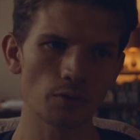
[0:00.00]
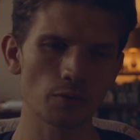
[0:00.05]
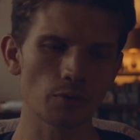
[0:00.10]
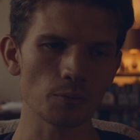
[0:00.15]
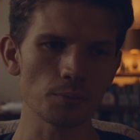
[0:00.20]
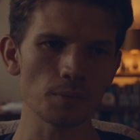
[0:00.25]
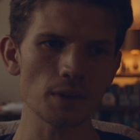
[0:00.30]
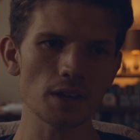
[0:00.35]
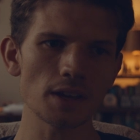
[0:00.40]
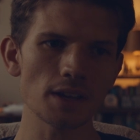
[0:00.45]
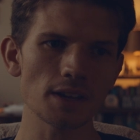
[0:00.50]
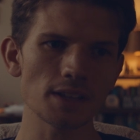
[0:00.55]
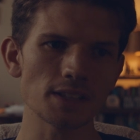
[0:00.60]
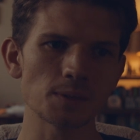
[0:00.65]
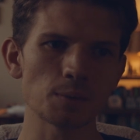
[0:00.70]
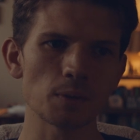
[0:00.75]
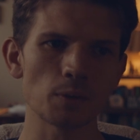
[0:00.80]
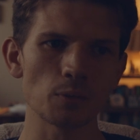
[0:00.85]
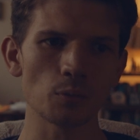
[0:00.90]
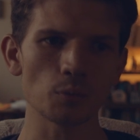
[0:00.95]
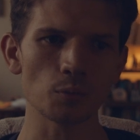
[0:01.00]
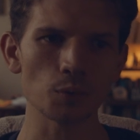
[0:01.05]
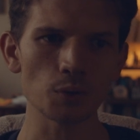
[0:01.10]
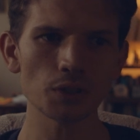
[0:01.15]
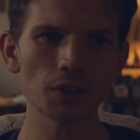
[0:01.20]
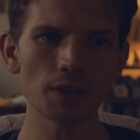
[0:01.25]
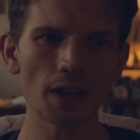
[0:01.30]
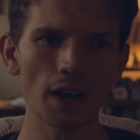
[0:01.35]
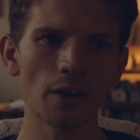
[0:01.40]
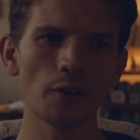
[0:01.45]
For me, it's been
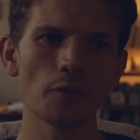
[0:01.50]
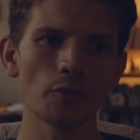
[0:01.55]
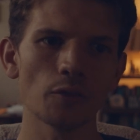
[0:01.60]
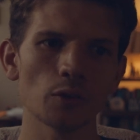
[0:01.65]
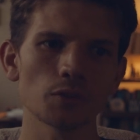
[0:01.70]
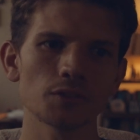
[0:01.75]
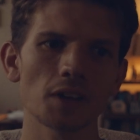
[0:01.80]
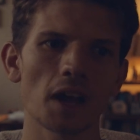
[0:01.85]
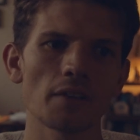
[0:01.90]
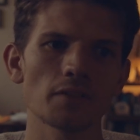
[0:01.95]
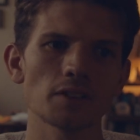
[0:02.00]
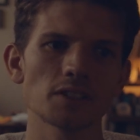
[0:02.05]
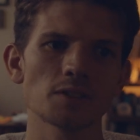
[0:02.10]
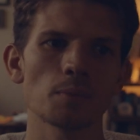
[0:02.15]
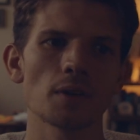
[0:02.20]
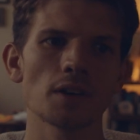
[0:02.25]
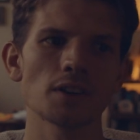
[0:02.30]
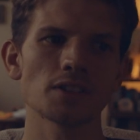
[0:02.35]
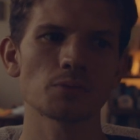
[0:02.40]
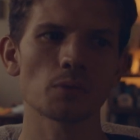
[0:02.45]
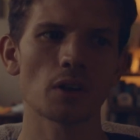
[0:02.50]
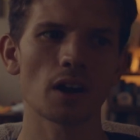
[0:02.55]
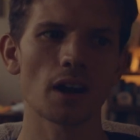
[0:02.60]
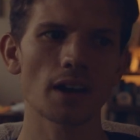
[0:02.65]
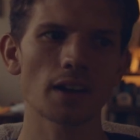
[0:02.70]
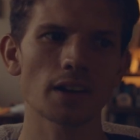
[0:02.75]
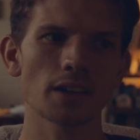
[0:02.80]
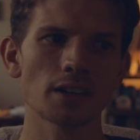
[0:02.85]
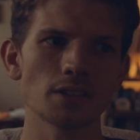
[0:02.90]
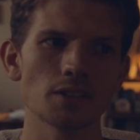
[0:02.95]
really helpful to have a space where
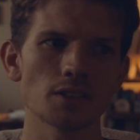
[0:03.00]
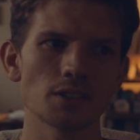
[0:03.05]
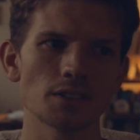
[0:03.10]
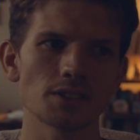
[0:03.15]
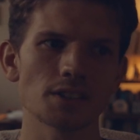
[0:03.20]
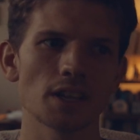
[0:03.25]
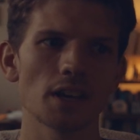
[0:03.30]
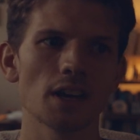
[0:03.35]
I can just